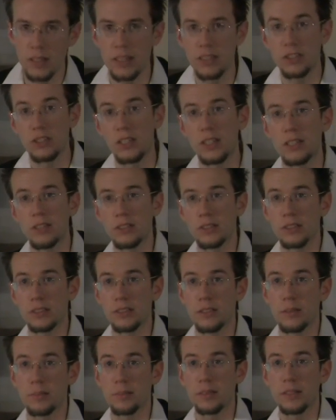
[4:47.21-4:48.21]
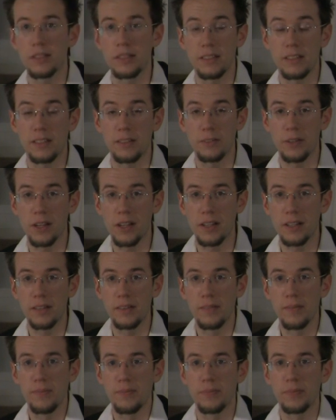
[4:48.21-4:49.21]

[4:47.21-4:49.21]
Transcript: and it changes completely, right?